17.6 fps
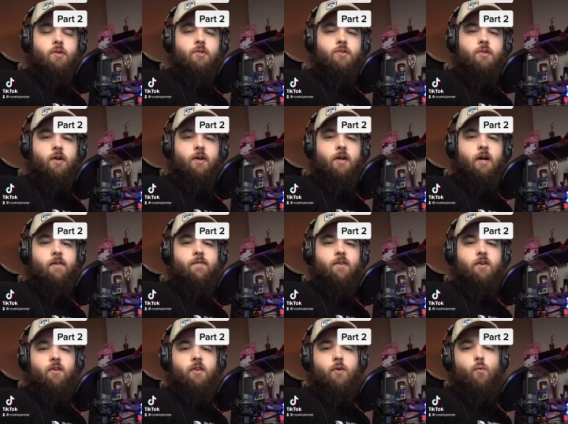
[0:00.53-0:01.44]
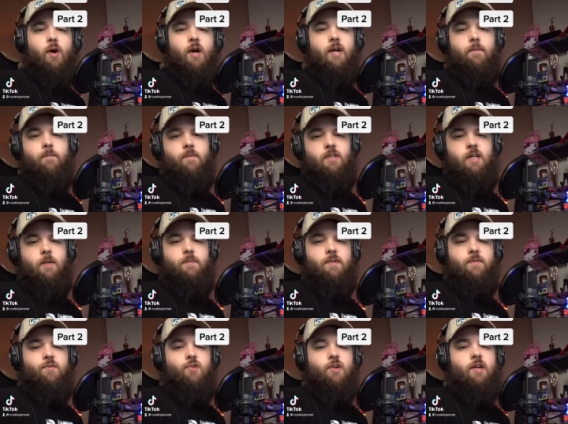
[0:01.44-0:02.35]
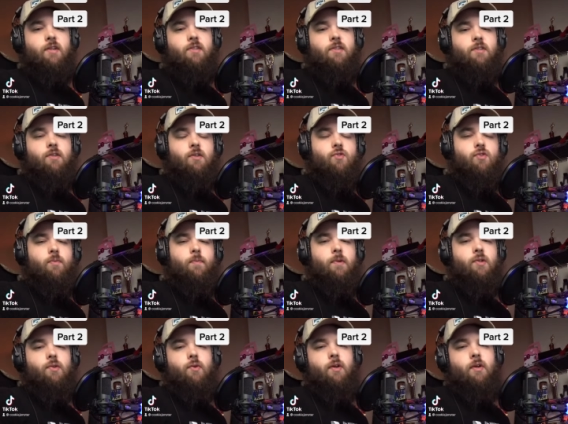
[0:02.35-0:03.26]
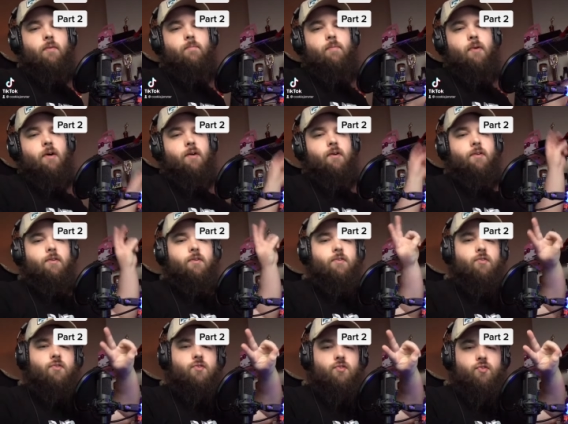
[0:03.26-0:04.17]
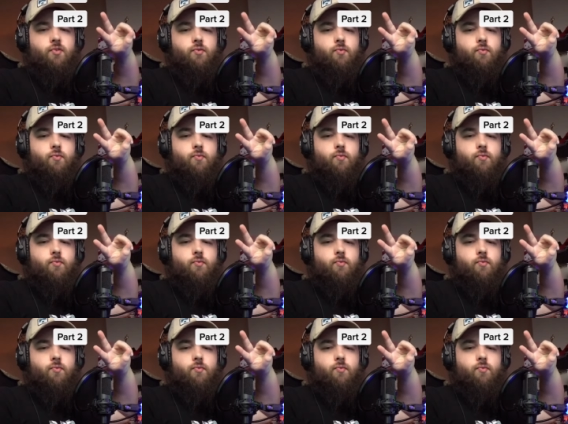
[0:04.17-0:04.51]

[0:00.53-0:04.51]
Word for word: Tarkov Early Wipe Tips and Tricks You Should Be Doing Part 2.